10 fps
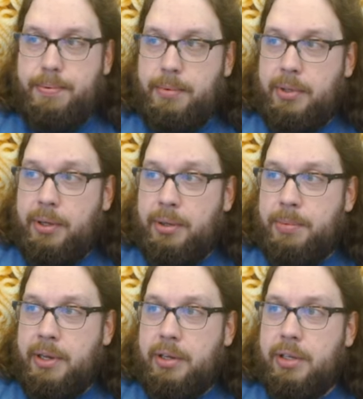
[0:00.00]
excuse
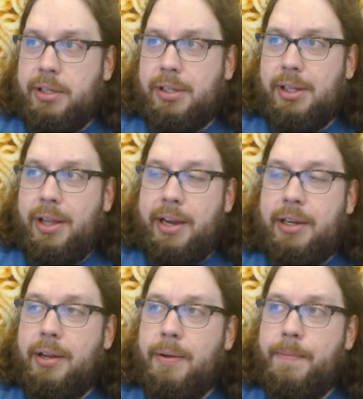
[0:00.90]
me, just slight
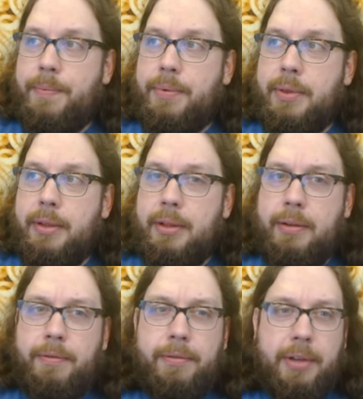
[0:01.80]

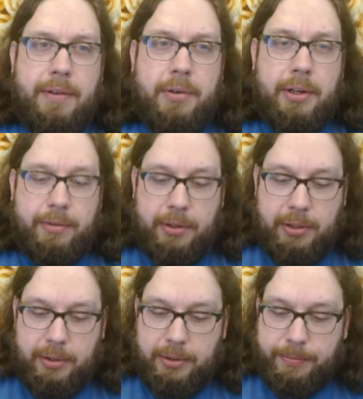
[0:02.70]
flavor
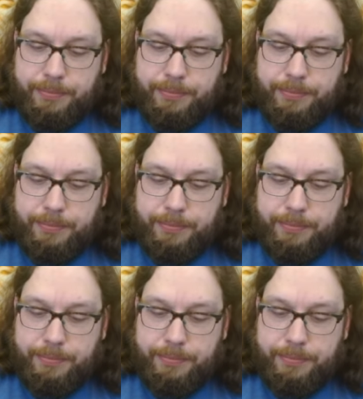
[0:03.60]
differences.